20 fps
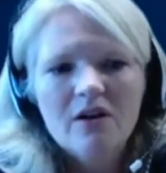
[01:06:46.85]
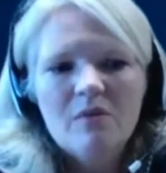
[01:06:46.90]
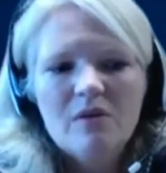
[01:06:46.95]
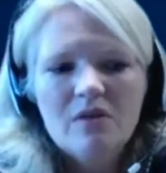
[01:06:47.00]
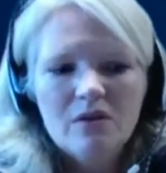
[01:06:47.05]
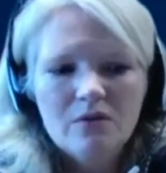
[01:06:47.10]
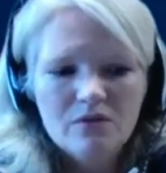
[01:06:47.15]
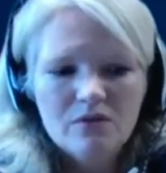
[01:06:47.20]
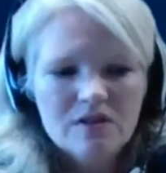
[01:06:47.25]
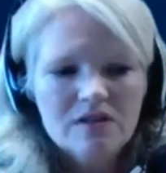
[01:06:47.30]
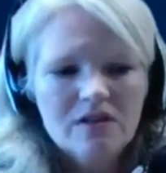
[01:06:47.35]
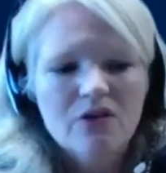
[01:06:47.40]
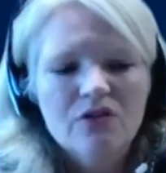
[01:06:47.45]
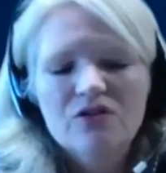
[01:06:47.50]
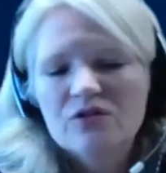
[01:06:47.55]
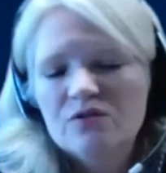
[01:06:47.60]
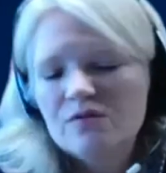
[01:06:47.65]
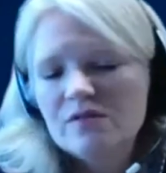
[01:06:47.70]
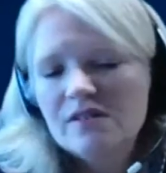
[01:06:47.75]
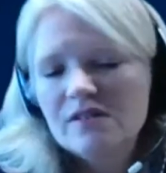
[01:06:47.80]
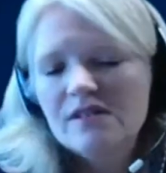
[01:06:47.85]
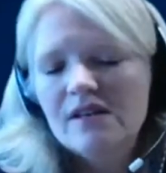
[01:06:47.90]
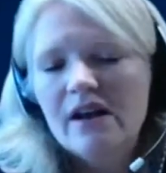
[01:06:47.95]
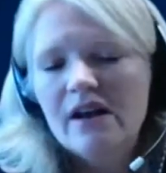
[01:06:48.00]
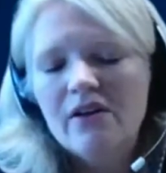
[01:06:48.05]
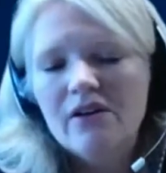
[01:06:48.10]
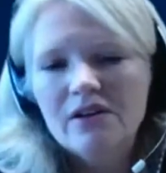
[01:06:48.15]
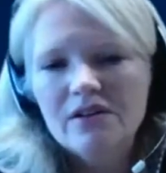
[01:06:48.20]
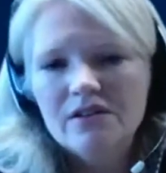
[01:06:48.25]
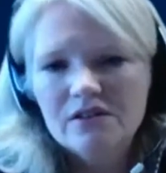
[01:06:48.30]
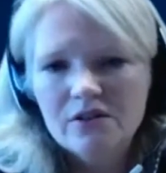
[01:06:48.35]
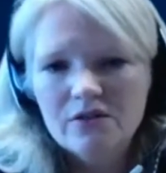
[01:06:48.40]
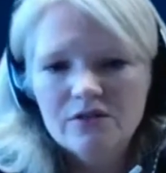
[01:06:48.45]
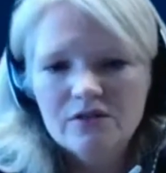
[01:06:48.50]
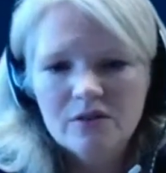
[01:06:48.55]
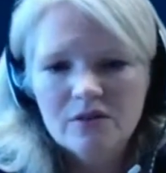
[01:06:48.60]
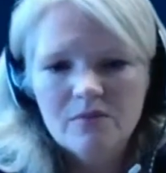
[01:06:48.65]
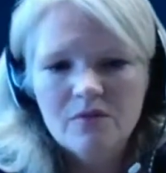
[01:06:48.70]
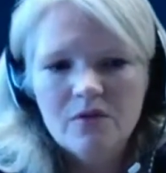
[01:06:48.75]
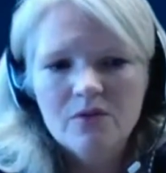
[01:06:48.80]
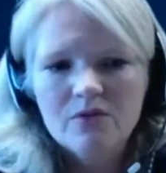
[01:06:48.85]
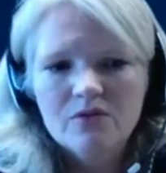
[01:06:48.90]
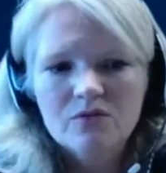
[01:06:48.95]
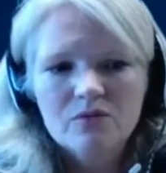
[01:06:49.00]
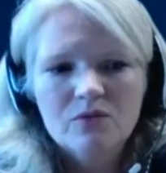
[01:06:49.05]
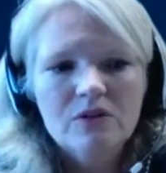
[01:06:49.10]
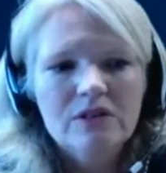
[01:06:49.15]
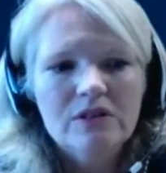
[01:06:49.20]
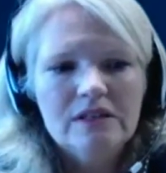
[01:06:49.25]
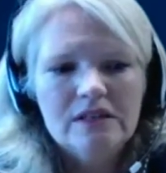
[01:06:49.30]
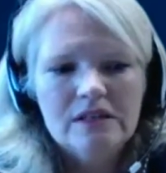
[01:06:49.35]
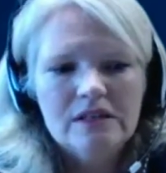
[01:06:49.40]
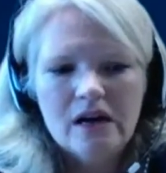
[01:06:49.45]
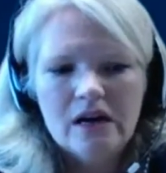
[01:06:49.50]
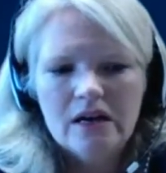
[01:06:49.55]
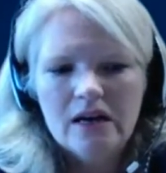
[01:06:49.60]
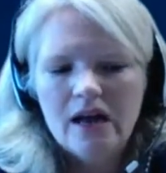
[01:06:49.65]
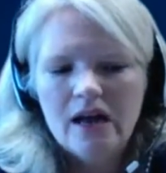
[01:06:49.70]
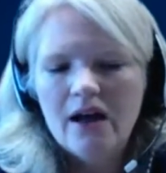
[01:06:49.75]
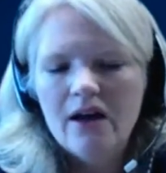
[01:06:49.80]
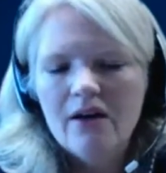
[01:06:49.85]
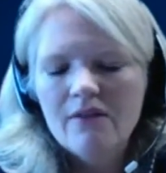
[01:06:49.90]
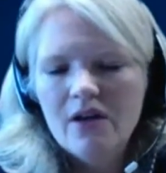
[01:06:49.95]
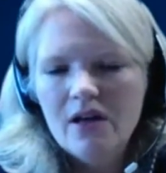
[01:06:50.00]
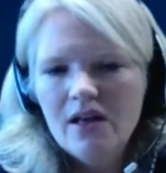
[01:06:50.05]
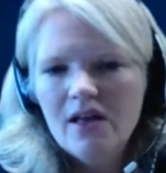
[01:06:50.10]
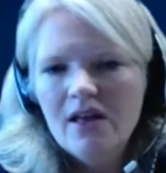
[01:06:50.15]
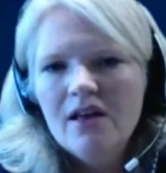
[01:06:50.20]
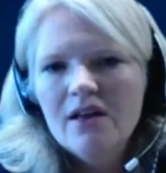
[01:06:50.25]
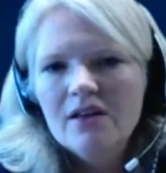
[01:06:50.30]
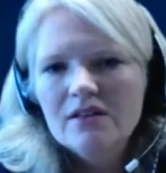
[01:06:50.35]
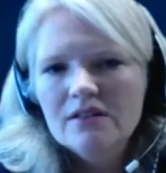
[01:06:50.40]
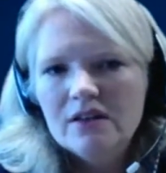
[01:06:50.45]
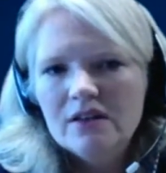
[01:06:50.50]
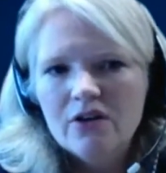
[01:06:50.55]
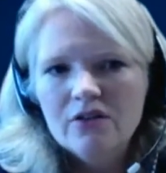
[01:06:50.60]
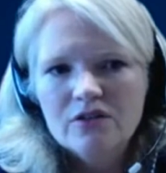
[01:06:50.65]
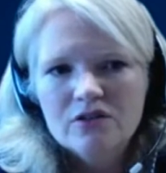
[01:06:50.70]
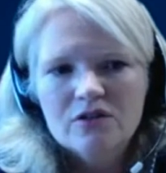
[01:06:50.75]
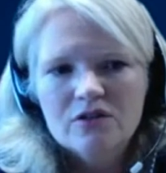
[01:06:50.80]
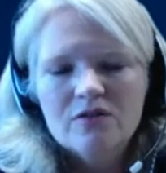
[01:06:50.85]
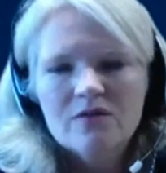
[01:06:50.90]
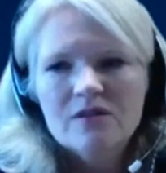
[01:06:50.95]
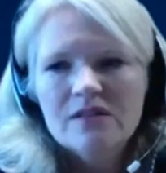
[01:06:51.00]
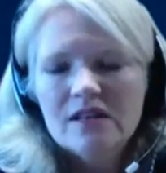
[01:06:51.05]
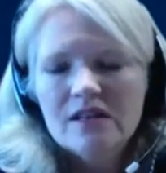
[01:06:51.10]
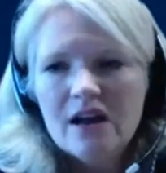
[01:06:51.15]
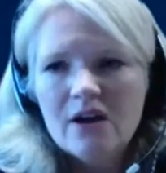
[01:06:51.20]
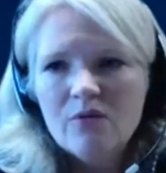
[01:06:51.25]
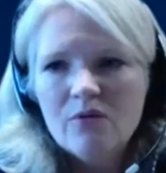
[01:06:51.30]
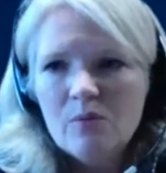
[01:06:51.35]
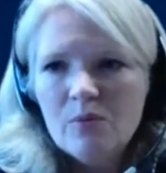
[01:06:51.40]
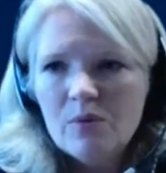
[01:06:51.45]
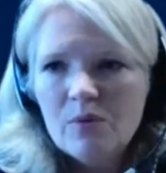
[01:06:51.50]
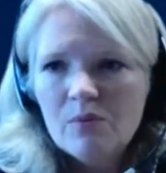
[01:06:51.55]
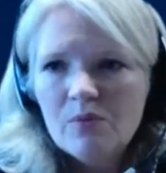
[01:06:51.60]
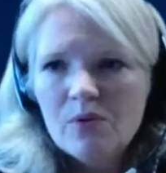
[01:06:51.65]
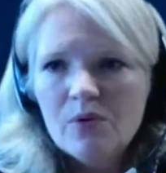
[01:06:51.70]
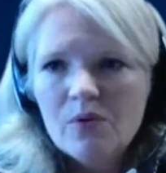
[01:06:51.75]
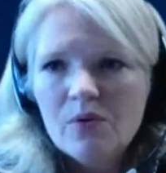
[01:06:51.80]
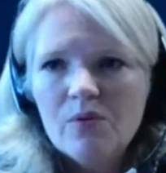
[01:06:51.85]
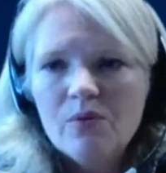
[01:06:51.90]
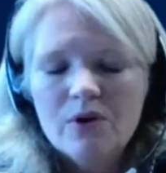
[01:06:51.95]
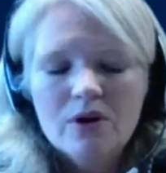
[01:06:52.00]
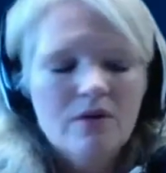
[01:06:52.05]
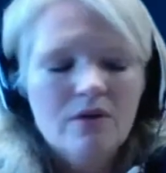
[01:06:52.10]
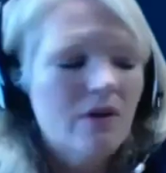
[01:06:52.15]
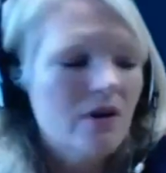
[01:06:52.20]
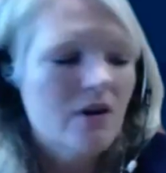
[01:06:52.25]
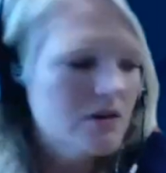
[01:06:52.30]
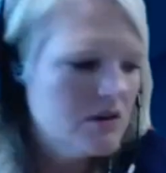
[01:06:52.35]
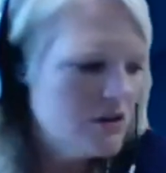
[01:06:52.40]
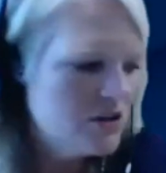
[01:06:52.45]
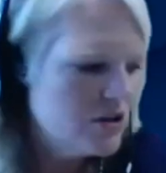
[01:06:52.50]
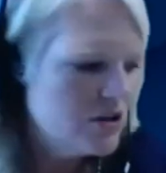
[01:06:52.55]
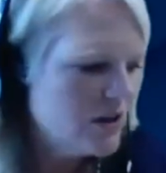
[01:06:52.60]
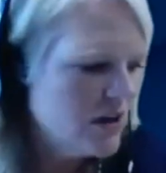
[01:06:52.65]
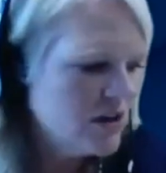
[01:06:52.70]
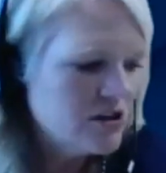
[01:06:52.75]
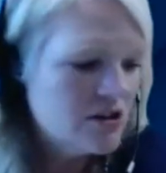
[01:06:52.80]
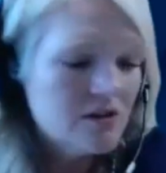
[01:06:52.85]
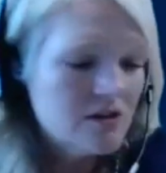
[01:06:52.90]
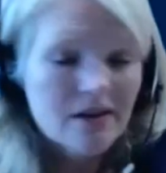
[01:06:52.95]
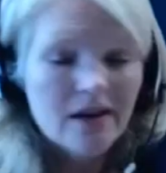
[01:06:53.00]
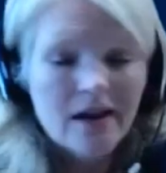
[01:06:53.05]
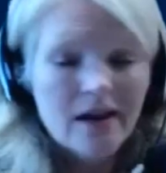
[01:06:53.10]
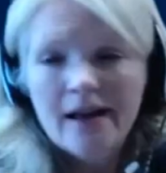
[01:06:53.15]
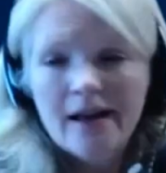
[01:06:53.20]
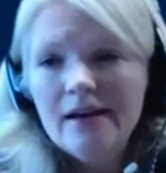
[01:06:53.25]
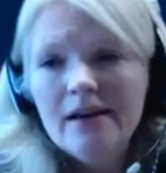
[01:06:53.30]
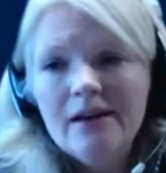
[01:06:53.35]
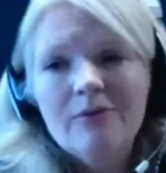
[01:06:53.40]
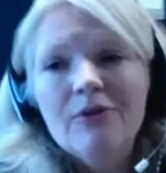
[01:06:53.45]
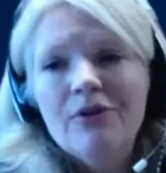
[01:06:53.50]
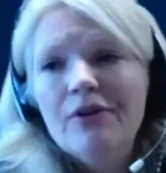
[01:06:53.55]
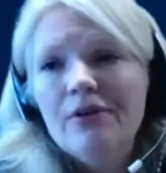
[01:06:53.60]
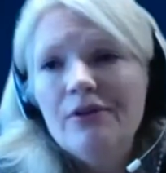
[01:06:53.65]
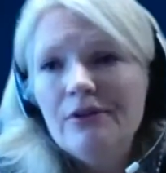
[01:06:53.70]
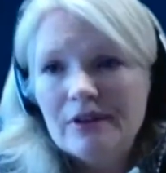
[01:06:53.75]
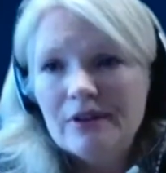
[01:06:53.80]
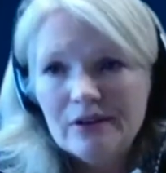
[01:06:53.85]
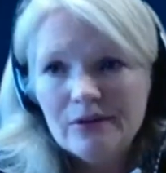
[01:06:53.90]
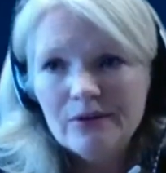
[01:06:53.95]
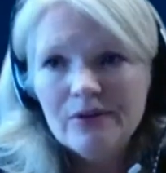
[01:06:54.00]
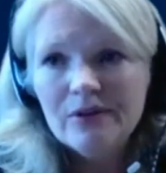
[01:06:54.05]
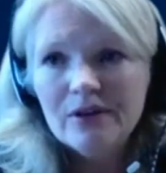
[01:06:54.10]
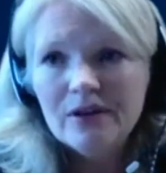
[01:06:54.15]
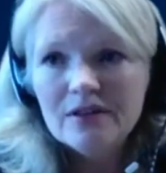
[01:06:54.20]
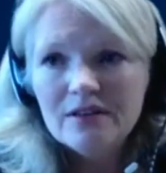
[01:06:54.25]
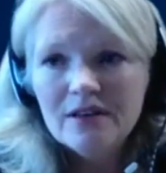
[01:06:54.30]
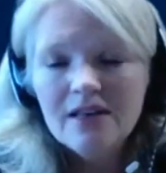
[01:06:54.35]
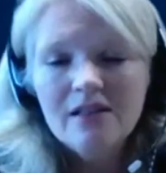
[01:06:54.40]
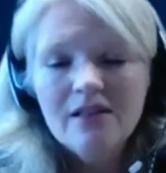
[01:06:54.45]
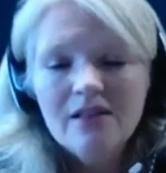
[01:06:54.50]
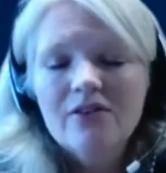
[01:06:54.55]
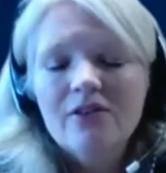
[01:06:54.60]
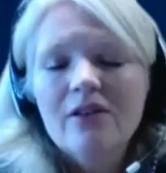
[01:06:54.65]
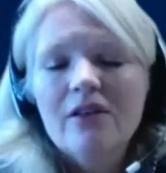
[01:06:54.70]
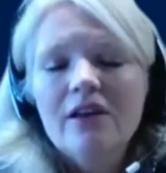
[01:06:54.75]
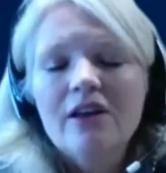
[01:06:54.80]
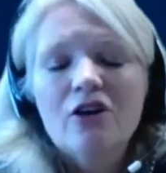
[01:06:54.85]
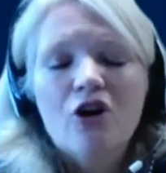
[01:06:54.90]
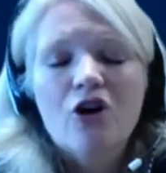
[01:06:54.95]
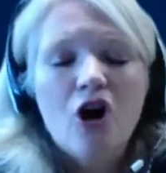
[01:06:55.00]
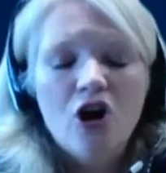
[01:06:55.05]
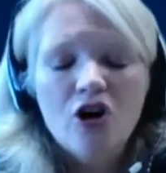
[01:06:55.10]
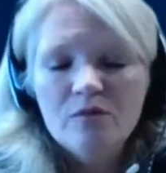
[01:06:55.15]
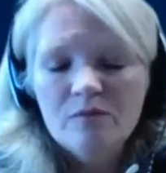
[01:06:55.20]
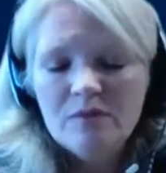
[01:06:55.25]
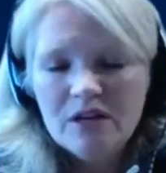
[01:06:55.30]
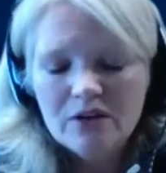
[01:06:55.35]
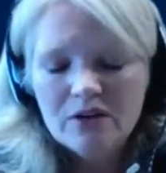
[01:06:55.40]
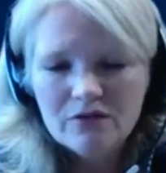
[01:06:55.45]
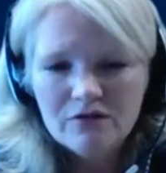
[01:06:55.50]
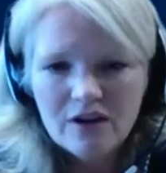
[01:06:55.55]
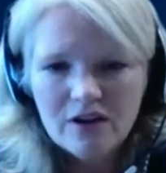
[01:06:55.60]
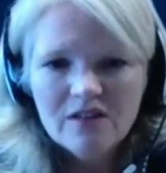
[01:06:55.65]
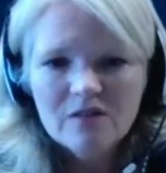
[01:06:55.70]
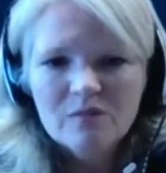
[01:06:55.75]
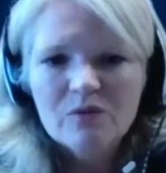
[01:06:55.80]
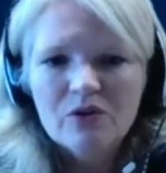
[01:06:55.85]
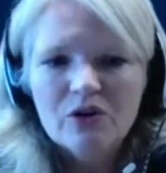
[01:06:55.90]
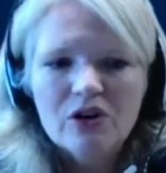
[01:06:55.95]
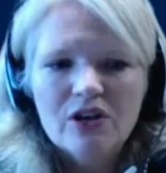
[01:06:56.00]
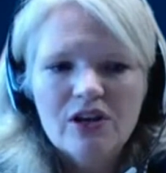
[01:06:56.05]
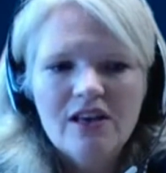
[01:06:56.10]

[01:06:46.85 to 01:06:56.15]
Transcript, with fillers: I mean, there was cell service down, and so some folks really did not have Sales service. And I remember one of our extension agents, I didn't even know you could do this. He literally called me on Facebook.